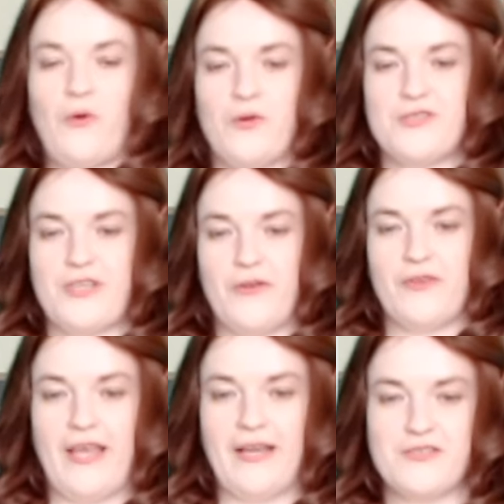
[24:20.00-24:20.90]
course
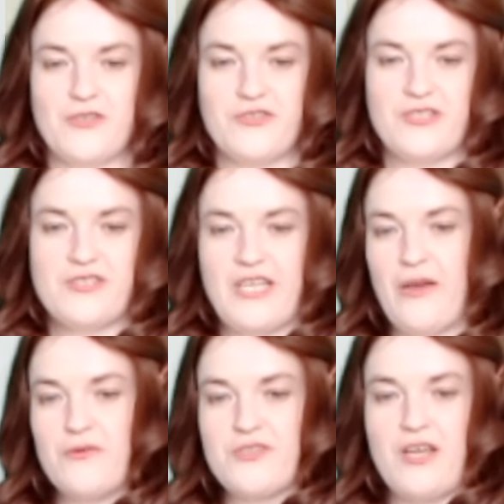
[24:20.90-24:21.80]
outline, so it just
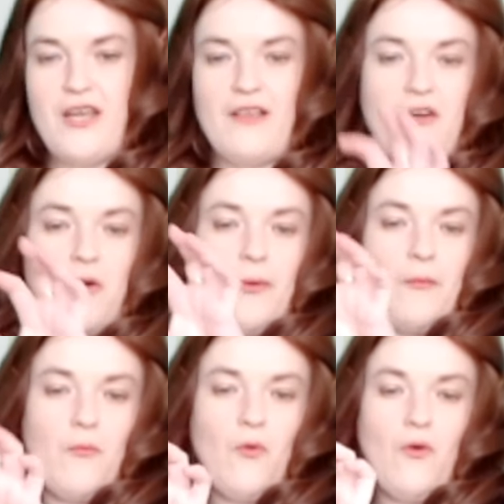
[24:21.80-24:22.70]
tells you a little bit
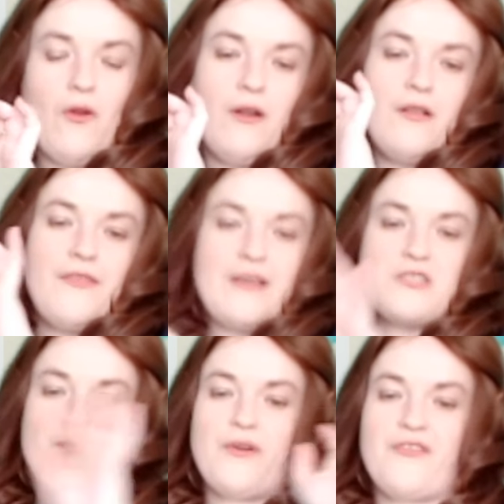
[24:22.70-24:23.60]
more.
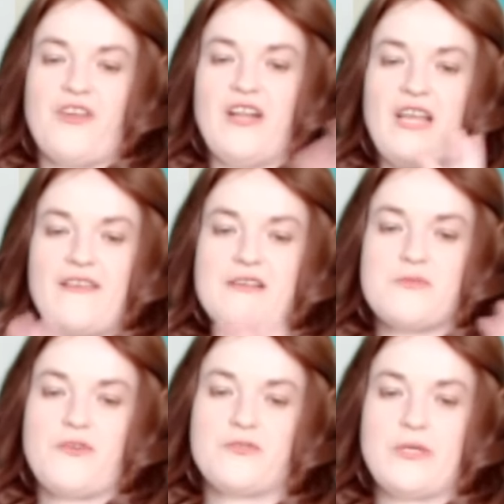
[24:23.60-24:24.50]
That's worth thirty,
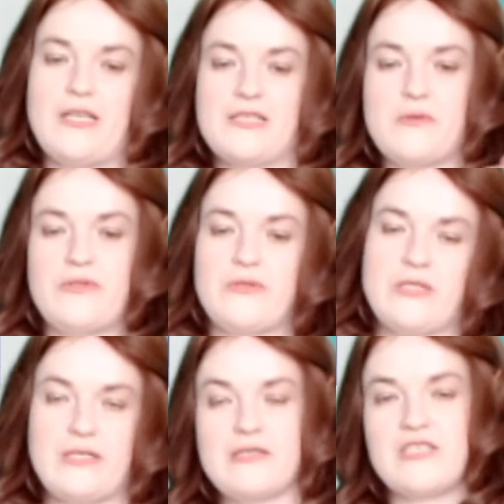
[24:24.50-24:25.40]
that's worth twenty, that's worth thirty,
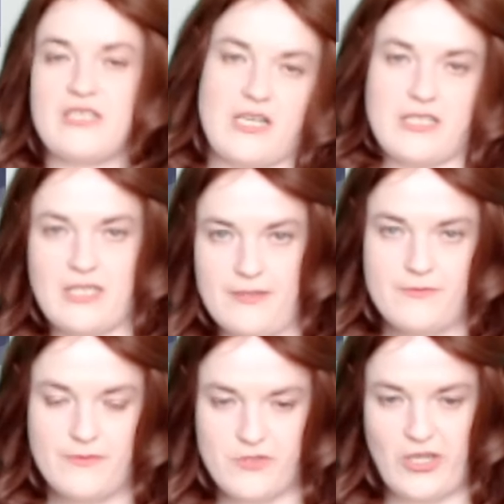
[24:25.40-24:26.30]

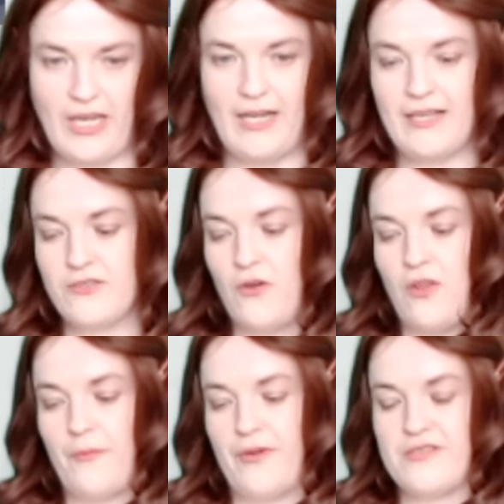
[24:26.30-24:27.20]
so you can add it all
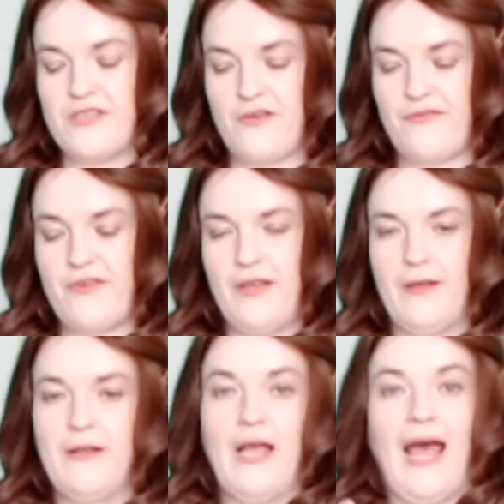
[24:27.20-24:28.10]
up yourself.
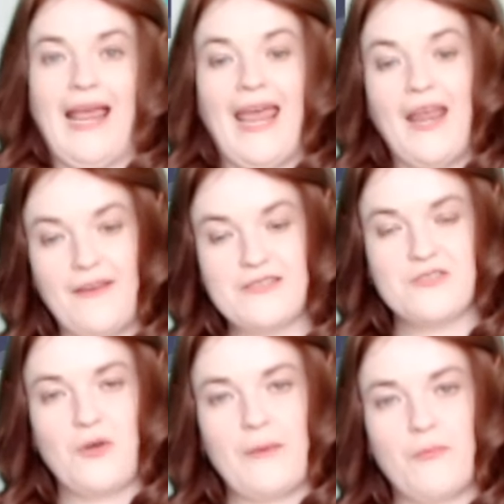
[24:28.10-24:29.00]
Again, this
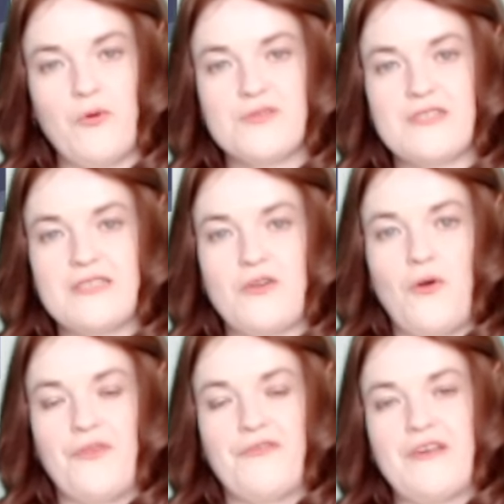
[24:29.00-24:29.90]
will get posted
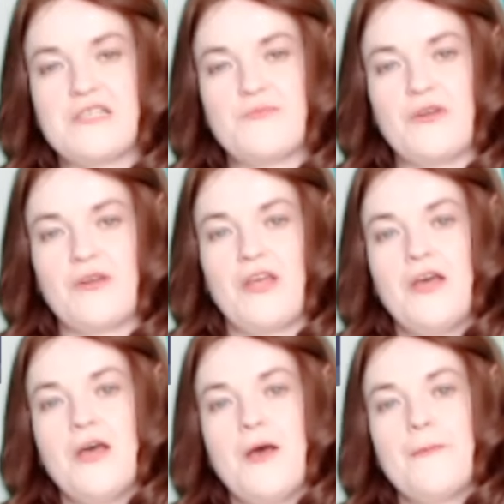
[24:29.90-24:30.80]
on the Facebook
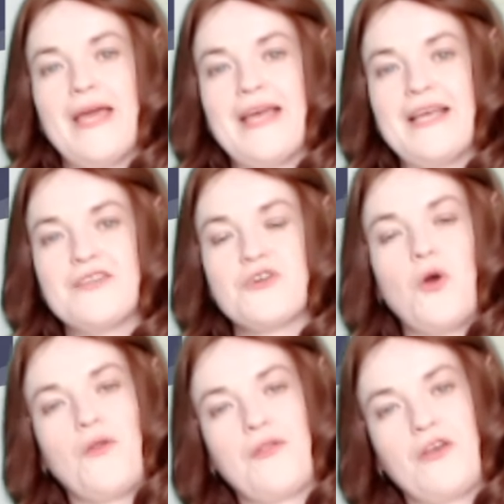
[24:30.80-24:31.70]
page
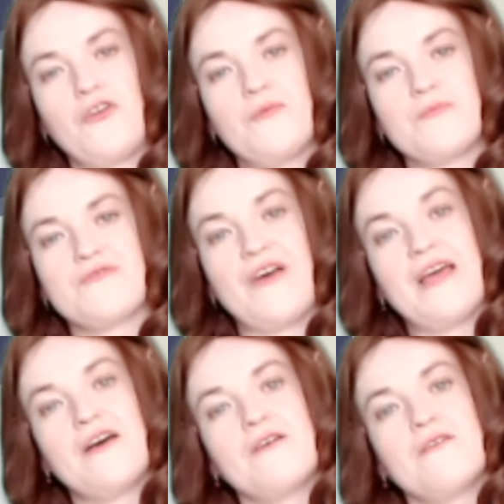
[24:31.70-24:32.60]
on the groups
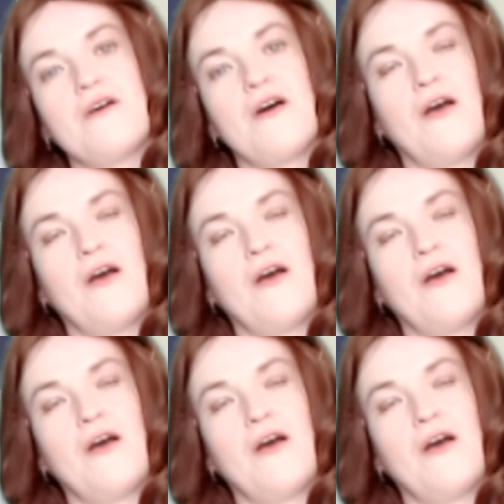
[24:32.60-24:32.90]
file,